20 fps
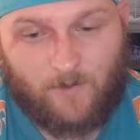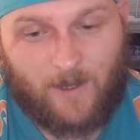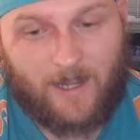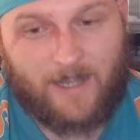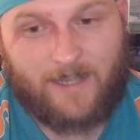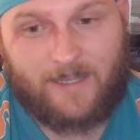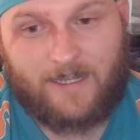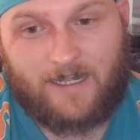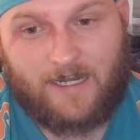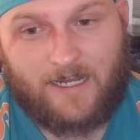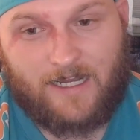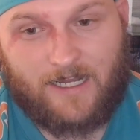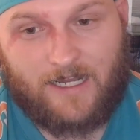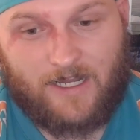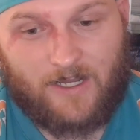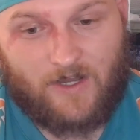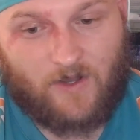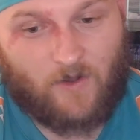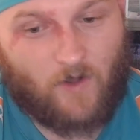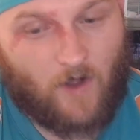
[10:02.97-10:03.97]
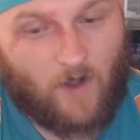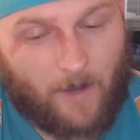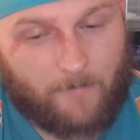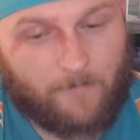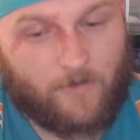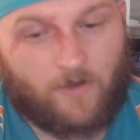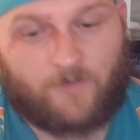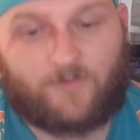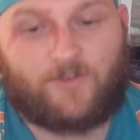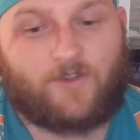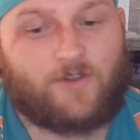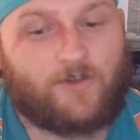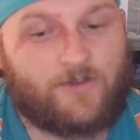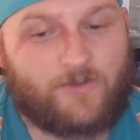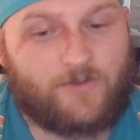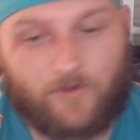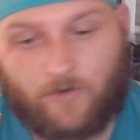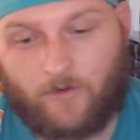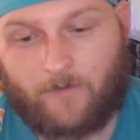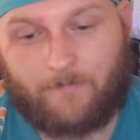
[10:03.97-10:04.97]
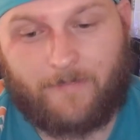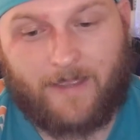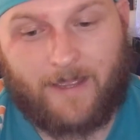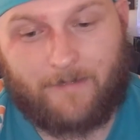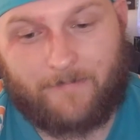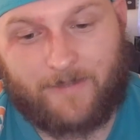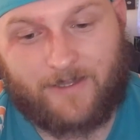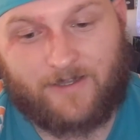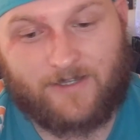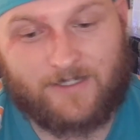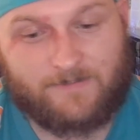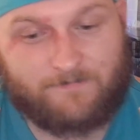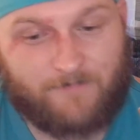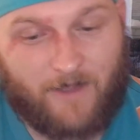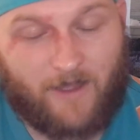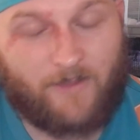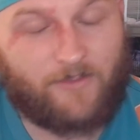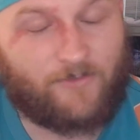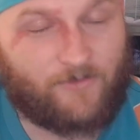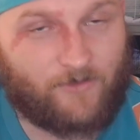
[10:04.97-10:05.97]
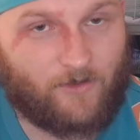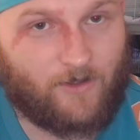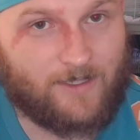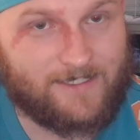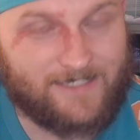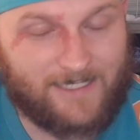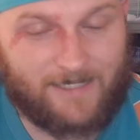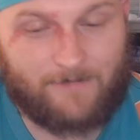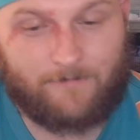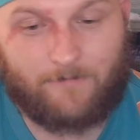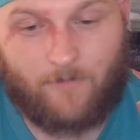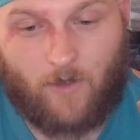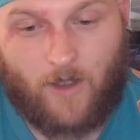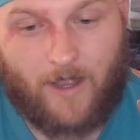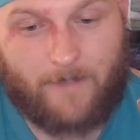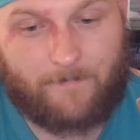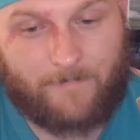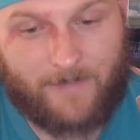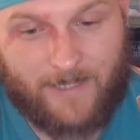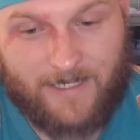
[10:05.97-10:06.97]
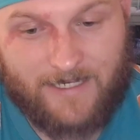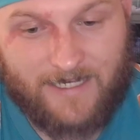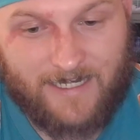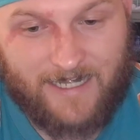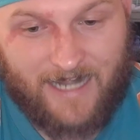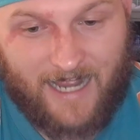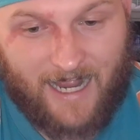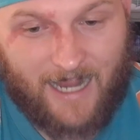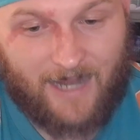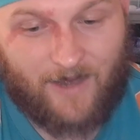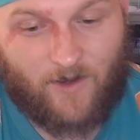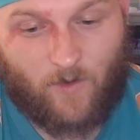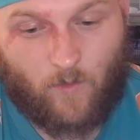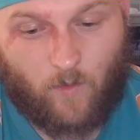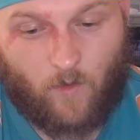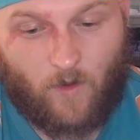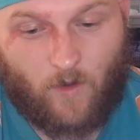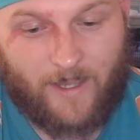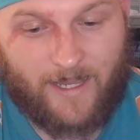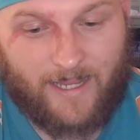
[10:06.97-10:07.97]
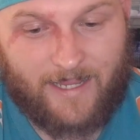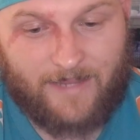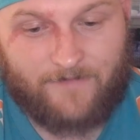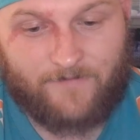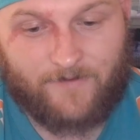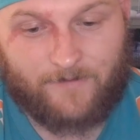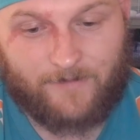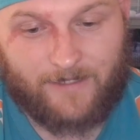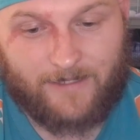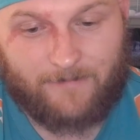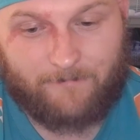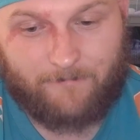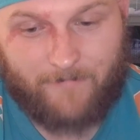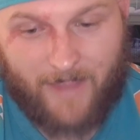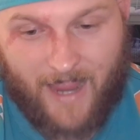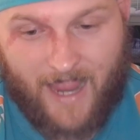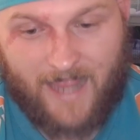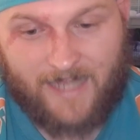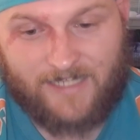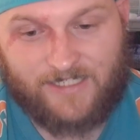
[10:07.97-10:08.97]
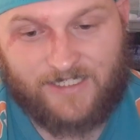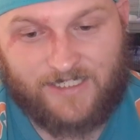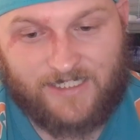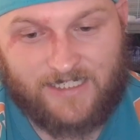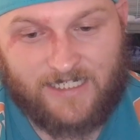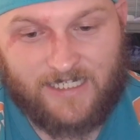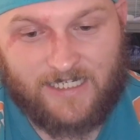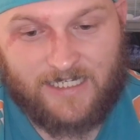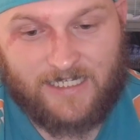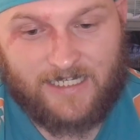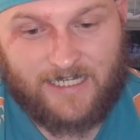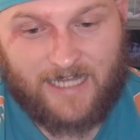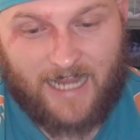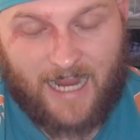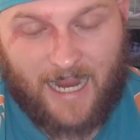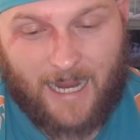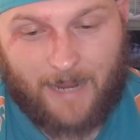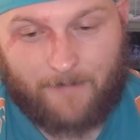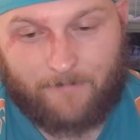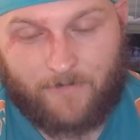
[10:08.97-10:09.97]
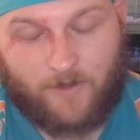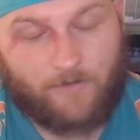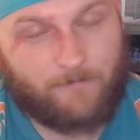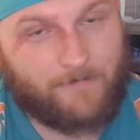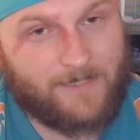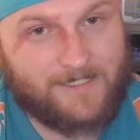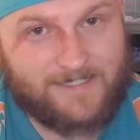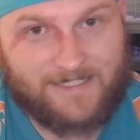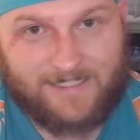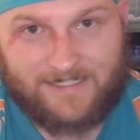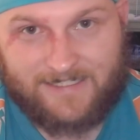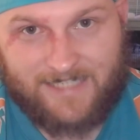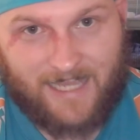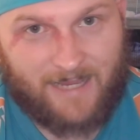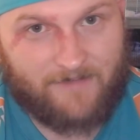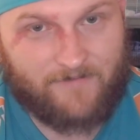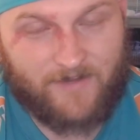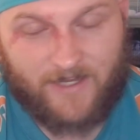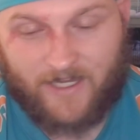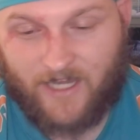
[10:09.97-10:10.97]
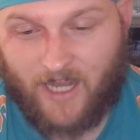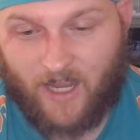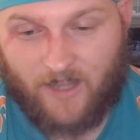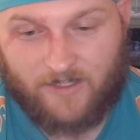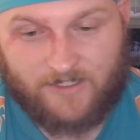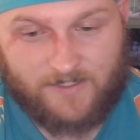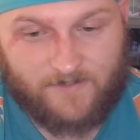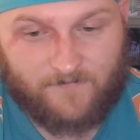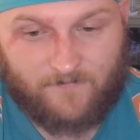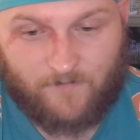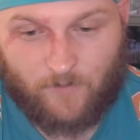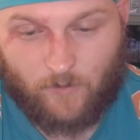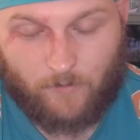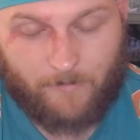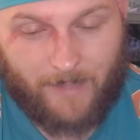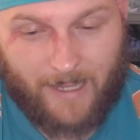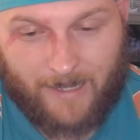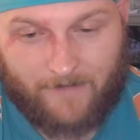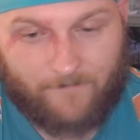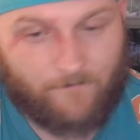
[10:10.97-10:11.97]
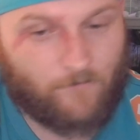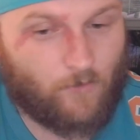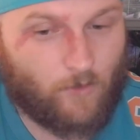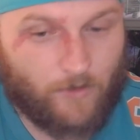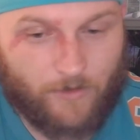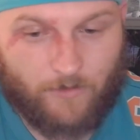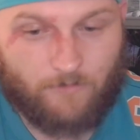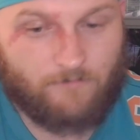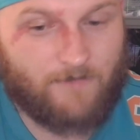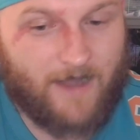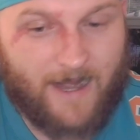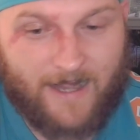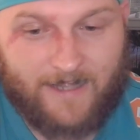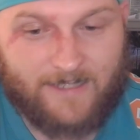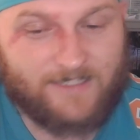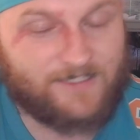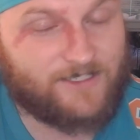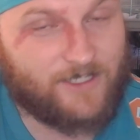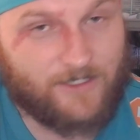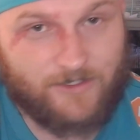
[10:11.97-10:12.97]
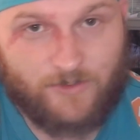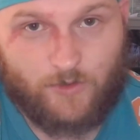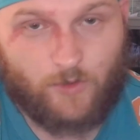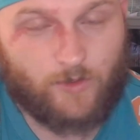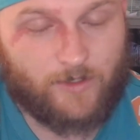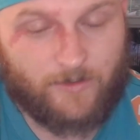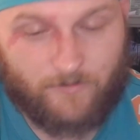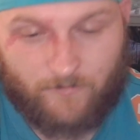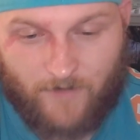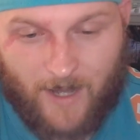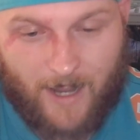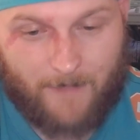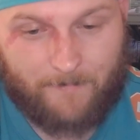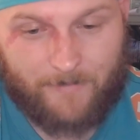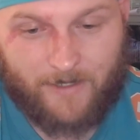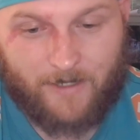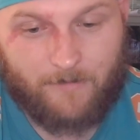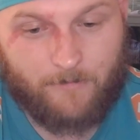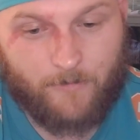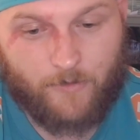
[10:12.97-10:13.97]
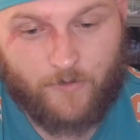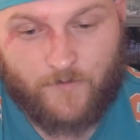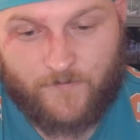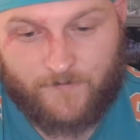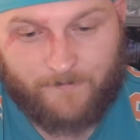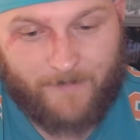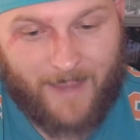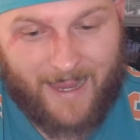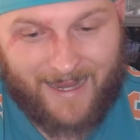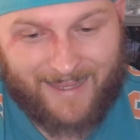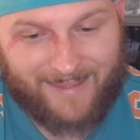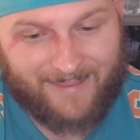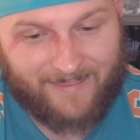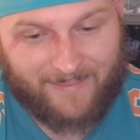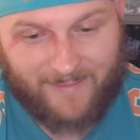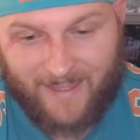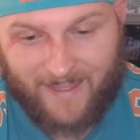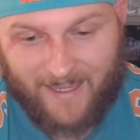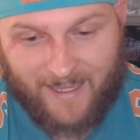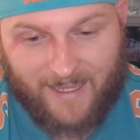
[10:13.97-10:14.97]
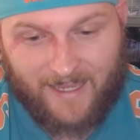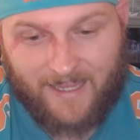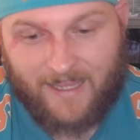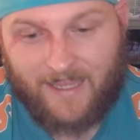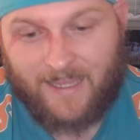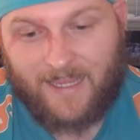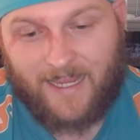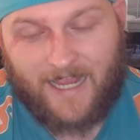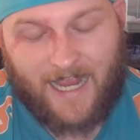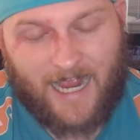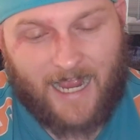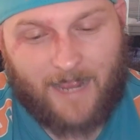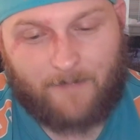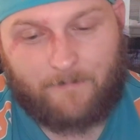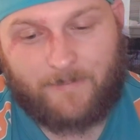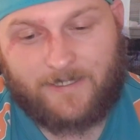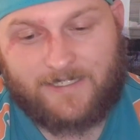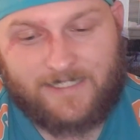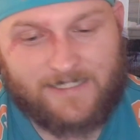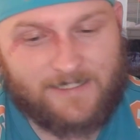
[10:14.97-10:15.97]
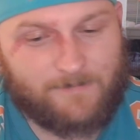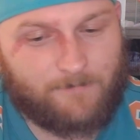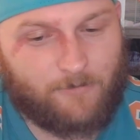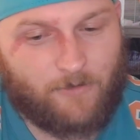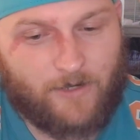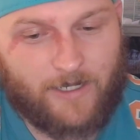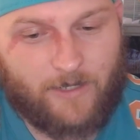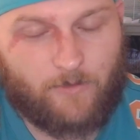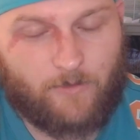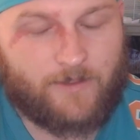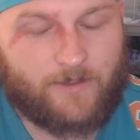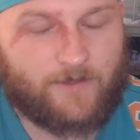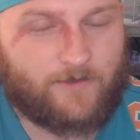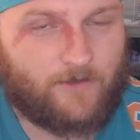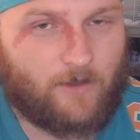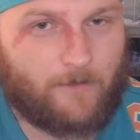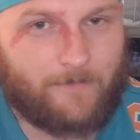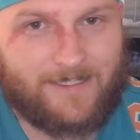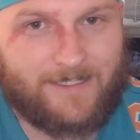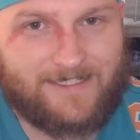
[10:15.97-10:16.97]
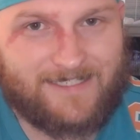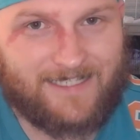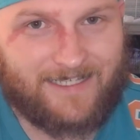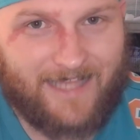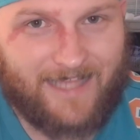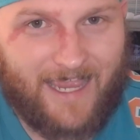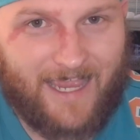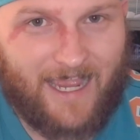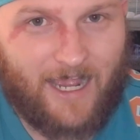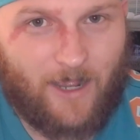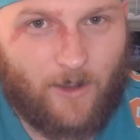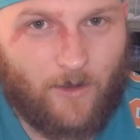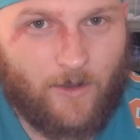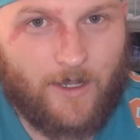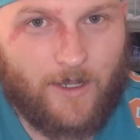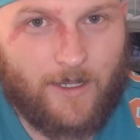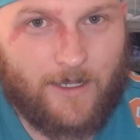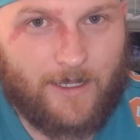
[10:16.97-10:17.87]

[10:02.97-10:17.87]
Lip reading: one, I'm not too sure about, because both sides, in my opinion, are quite evenly matched. You're missing Xavier Coates at fullback for the Raiders, so Jordan Rapida moves back there. A bit disappointing with the Tommy Talau